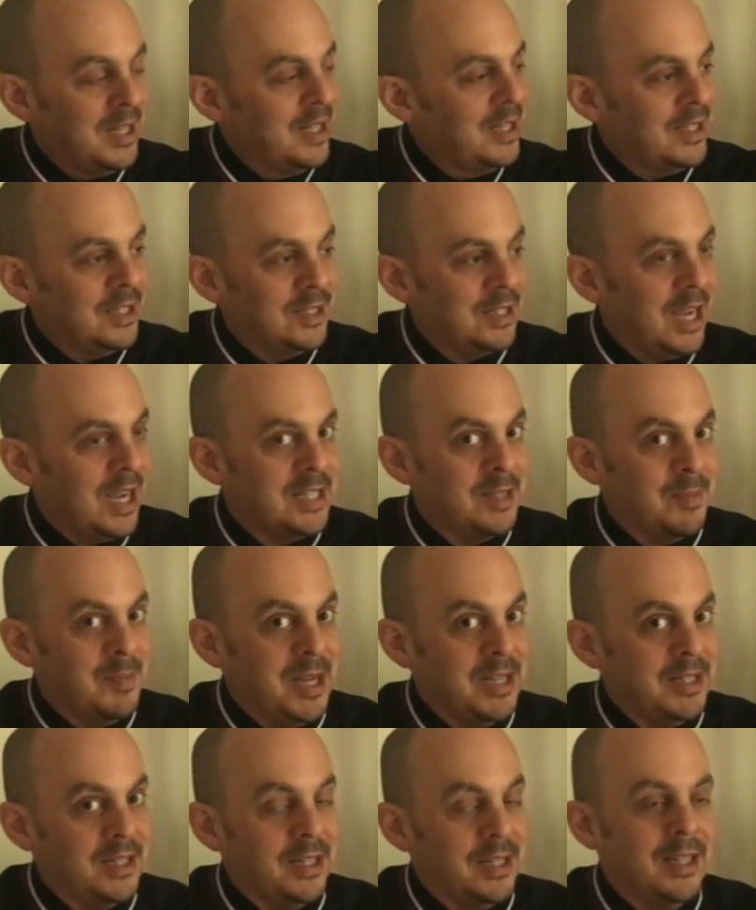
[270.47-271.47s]
This guy's
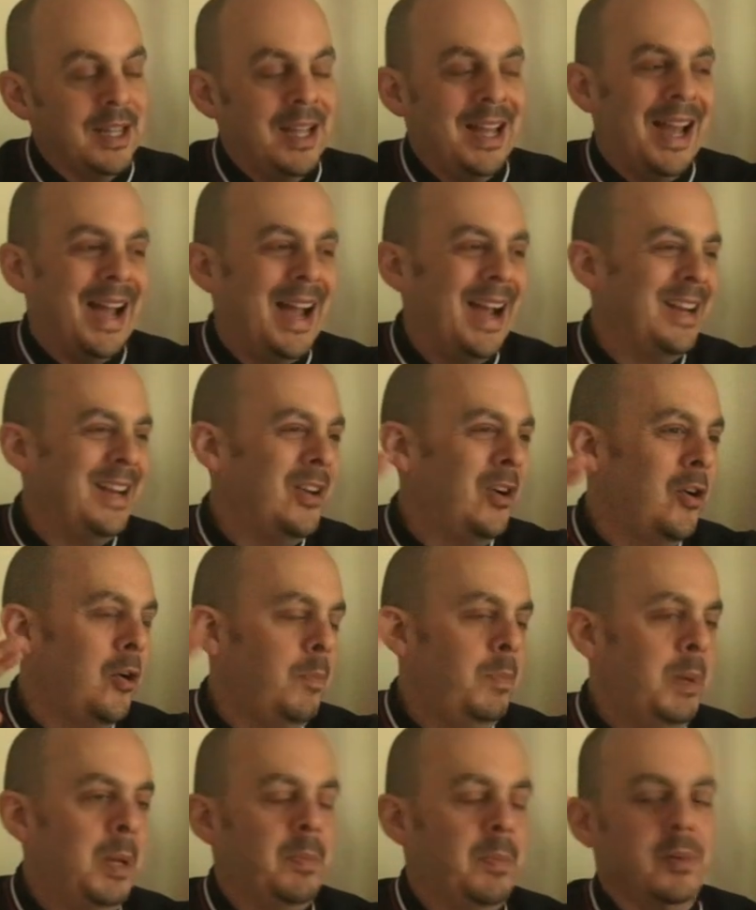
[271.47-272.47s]
amazing. I know
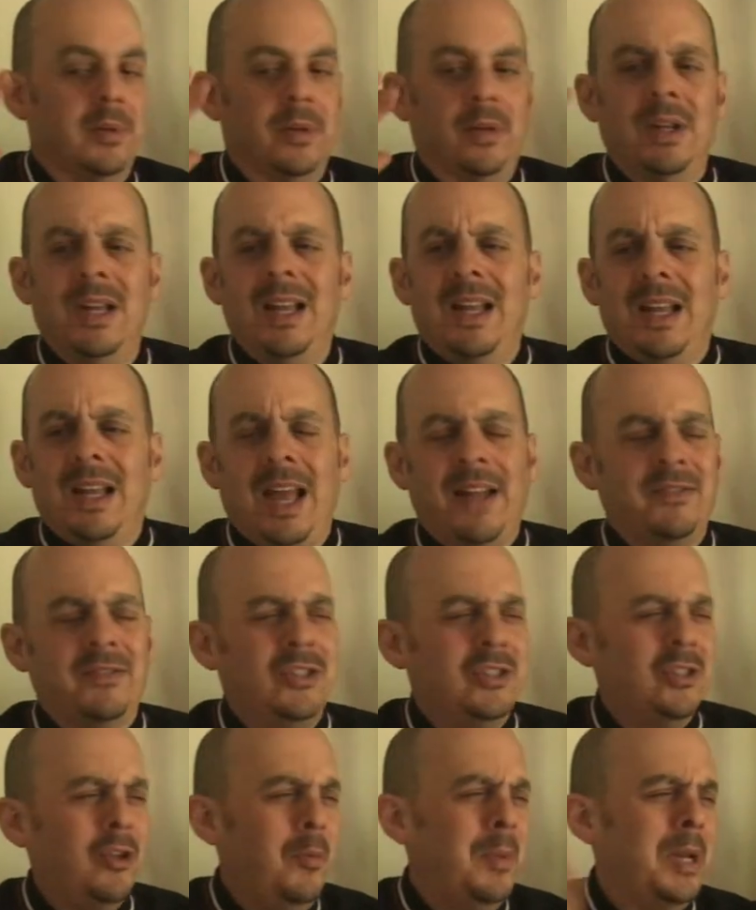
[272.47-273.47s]
people have
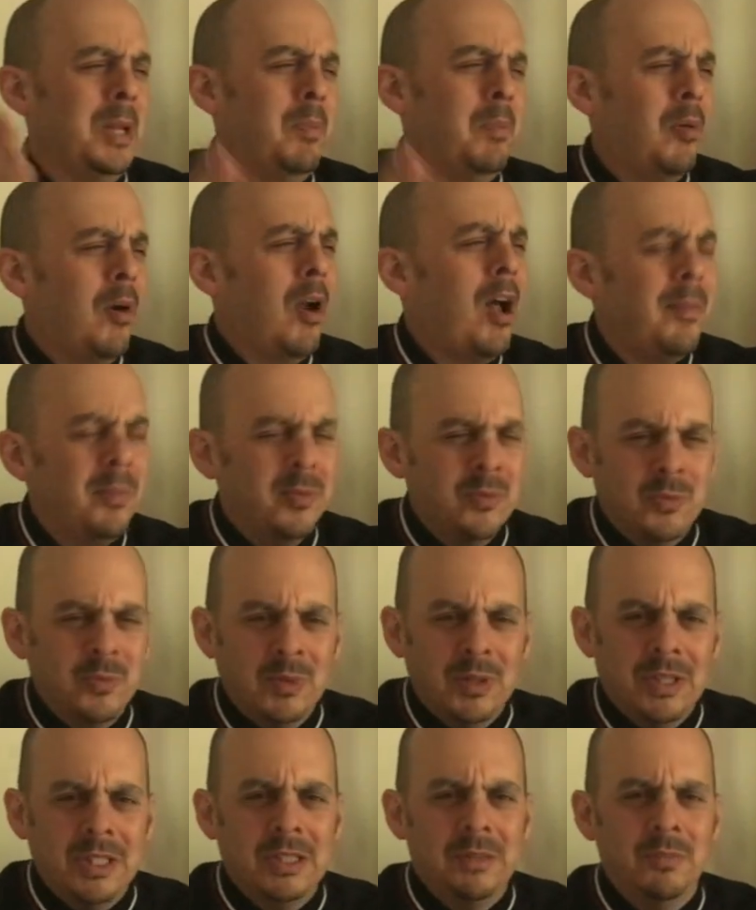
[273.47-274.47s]
so many problems
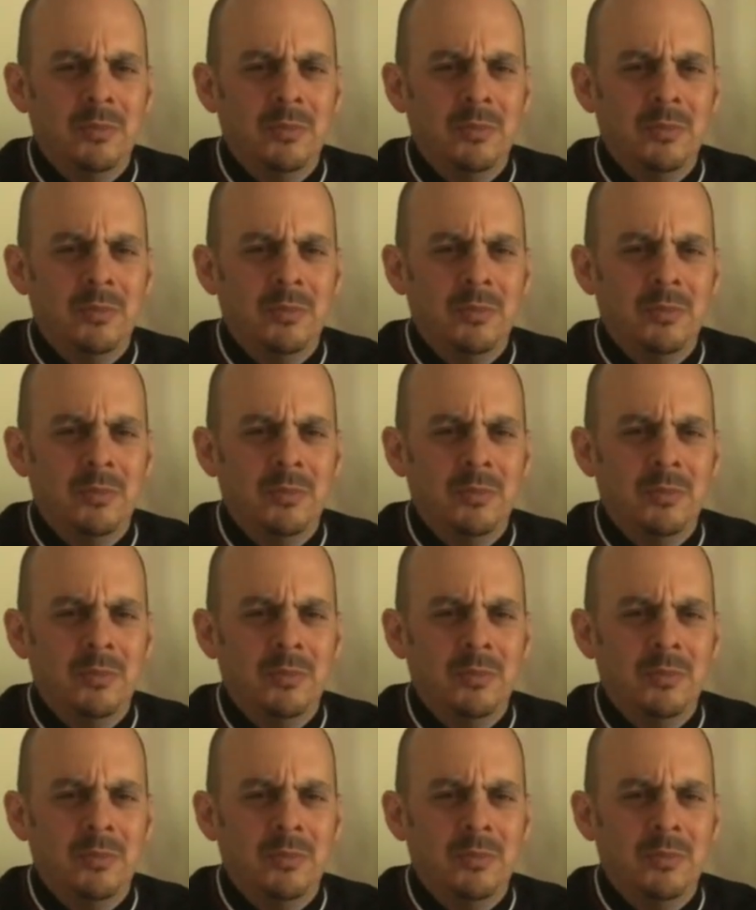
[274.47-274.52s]
with this